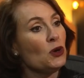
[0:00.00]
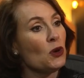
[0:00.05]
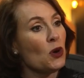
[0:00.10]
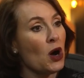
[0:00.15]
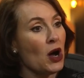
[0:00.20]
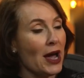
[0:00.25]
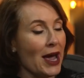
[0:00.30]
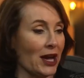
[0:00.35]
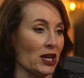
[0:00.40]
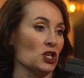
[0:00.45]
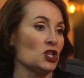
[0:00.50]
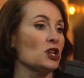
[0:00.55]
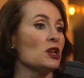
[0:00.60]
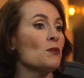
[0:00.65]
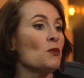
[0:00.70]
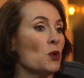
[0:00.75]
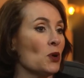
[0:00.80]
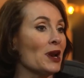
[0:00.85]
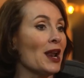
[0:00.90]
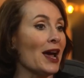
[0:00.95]
you are
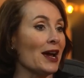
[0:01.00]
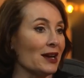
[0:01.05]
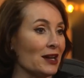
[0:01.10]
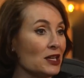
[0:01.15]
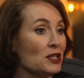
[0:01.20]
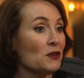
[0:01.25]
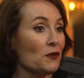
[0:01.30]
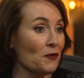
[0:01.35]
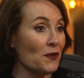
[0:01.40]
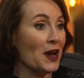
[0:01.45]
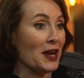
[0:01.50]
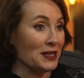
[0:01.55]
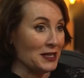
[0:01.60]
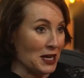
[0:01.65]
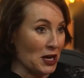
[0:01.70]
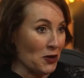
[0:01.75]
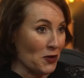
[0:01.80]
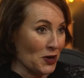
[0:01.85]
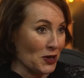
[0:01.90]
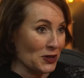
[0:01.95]
actually more likely to find
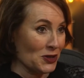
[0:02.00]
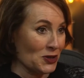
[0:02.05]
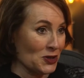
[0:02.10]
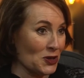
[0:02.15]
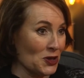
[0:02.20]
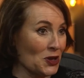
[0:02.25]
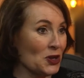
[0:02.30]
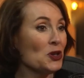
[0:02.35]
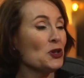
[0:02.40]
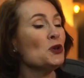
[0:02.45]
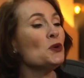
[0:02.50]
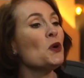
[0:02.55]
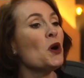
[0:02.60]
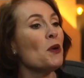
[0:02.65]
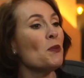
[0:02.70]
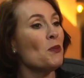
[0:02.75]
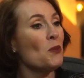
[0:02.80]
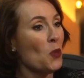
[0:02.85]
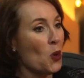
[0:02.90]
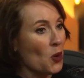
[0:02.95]
errors. Mm-hmm. You
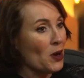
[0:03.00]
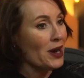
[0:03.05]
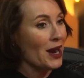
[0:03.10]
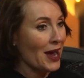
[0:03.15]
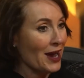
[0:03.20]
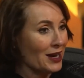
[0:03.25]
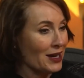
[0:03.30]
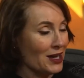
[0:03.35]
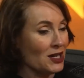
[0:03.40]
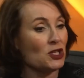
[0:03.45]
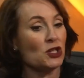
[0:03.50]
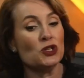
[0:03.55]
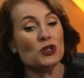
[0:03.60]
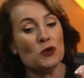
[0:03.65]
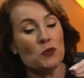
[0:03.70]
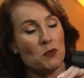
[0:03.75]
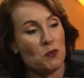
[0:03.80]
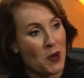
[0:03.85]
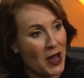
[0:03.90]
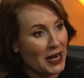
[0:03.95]
are more likely to
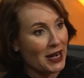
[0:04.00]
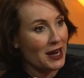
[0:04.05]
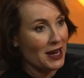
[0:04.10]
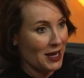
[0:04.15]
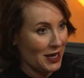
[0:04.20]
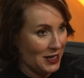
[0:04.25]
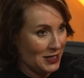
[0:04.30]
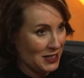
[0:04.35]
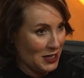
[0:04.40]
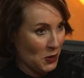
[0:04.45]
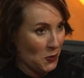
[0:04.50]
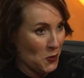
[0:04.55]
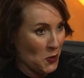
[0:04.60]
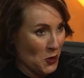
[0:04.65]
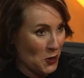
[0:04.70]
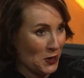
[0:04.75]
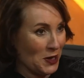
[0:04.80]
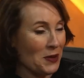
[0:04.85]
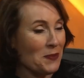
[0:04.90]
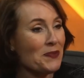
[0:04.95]
do better editing
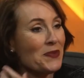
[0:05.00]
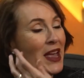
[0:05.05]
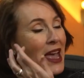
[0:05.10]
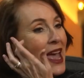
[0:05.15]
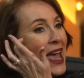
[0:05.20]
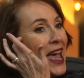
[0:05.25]
work.